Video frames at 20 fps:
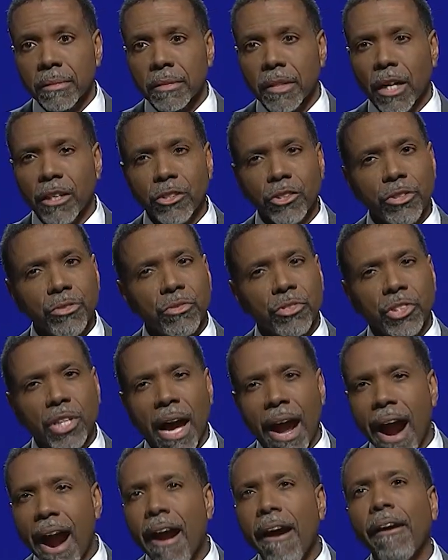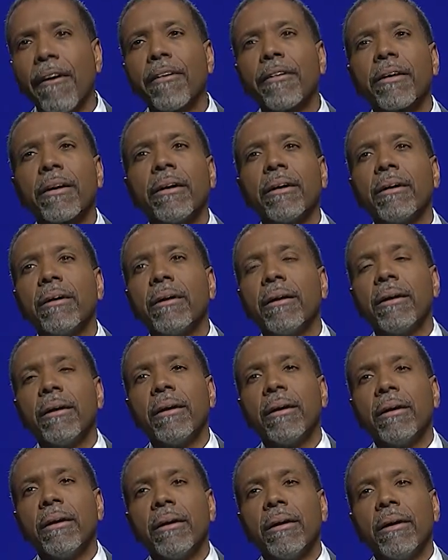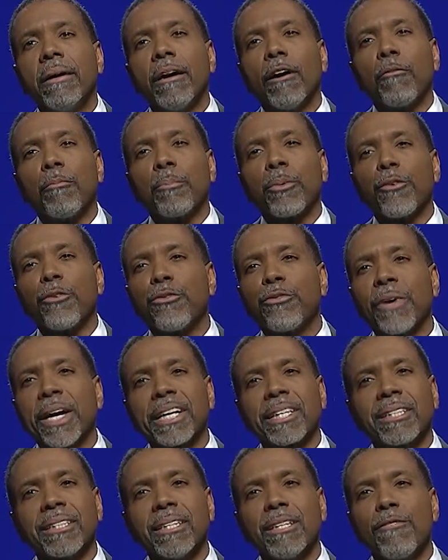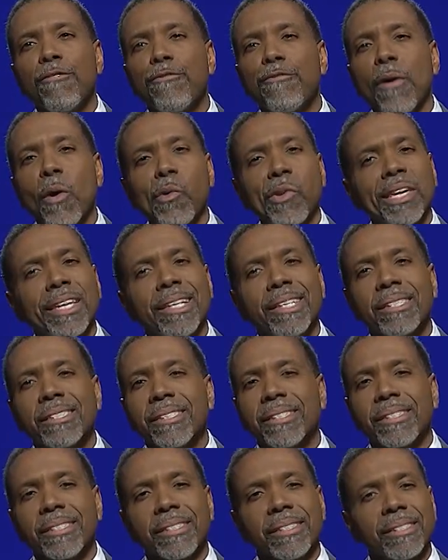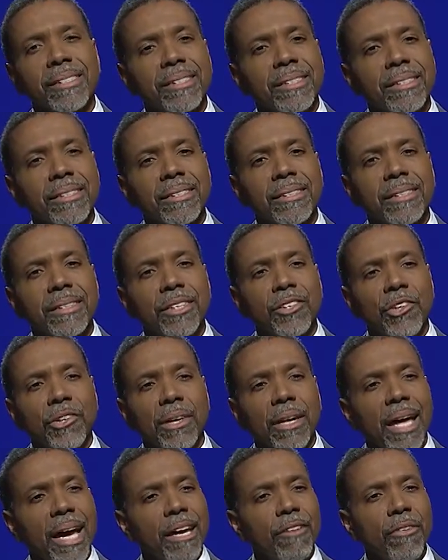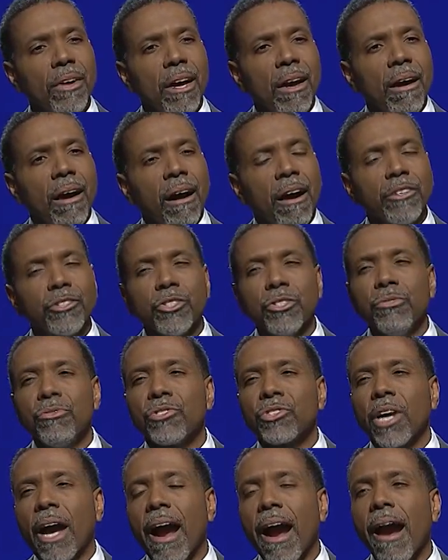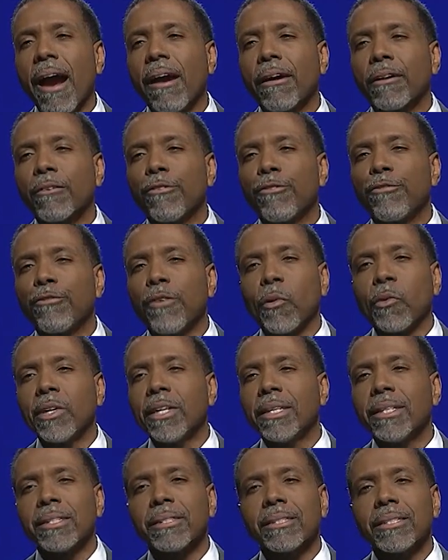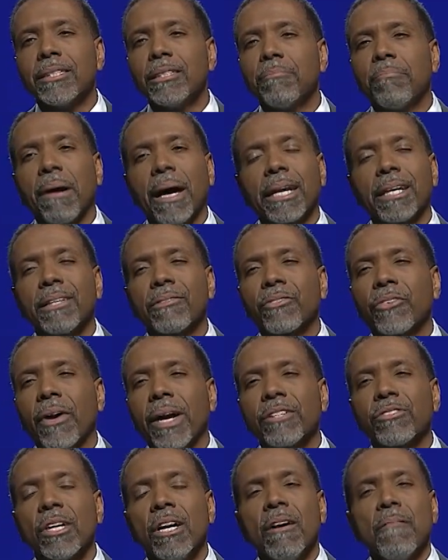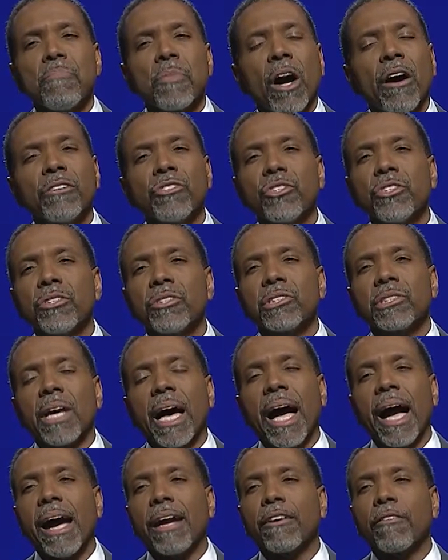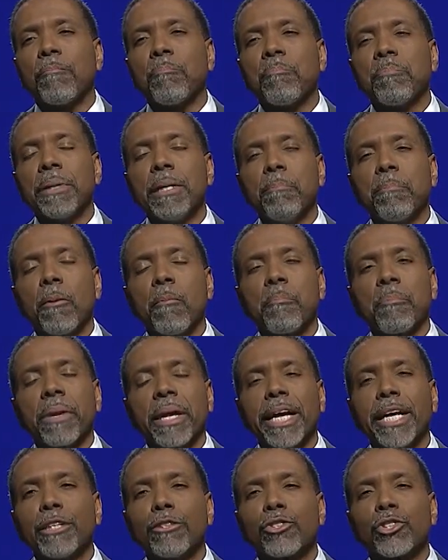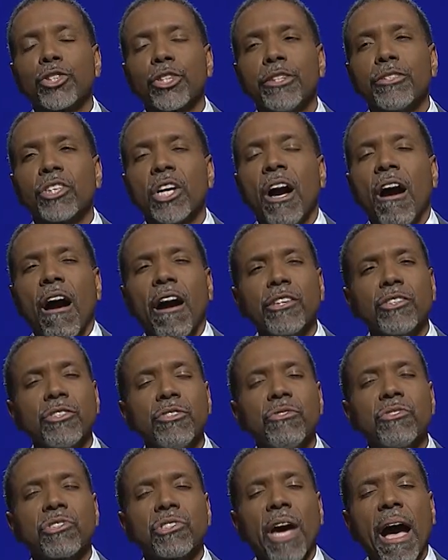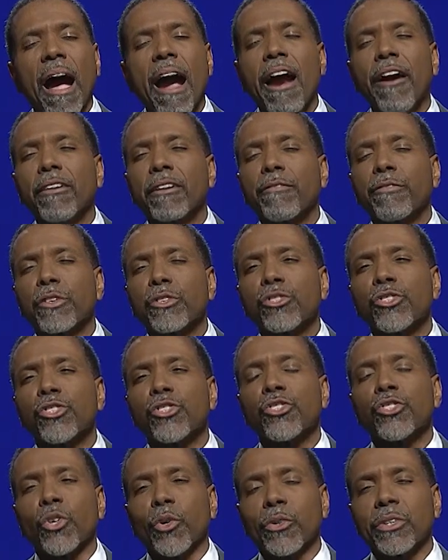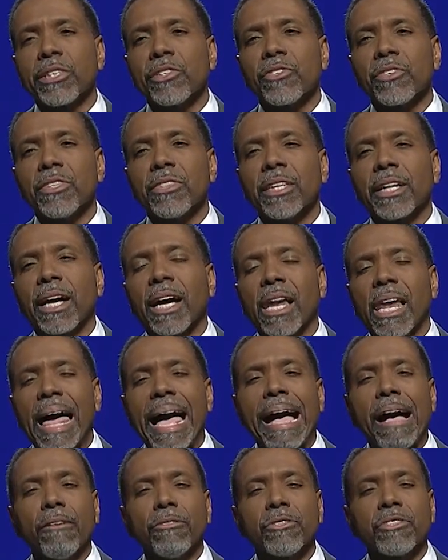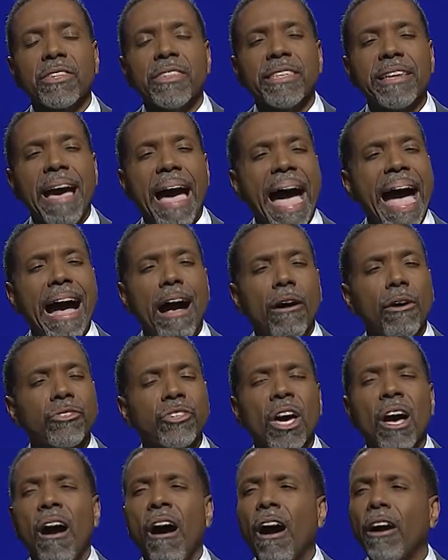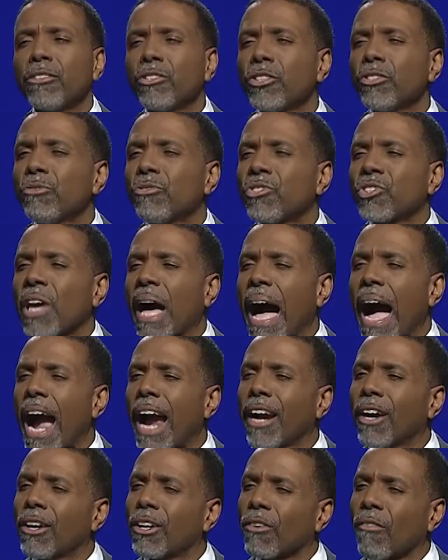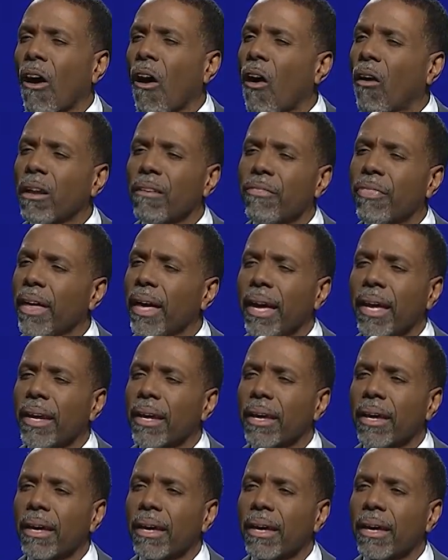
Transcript: Aren't you tired of perfecting phoniness in your life? Aren't you tired of phoniness in the body of Christ? Aren't you tired of people playing church? Aren't you tired of the circus and the clowns and the owls? Aren't you tired of all of that?